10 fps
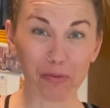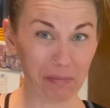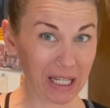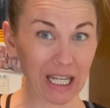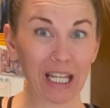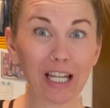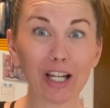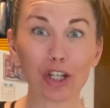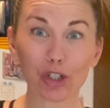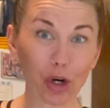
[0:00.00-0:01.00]
mini
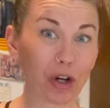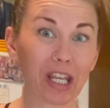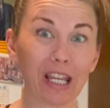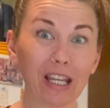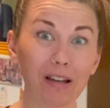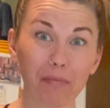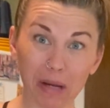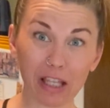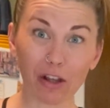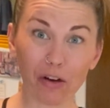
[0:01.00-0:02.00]
turkey
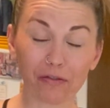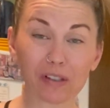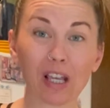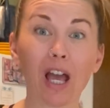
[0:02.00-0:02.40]
meatloaves.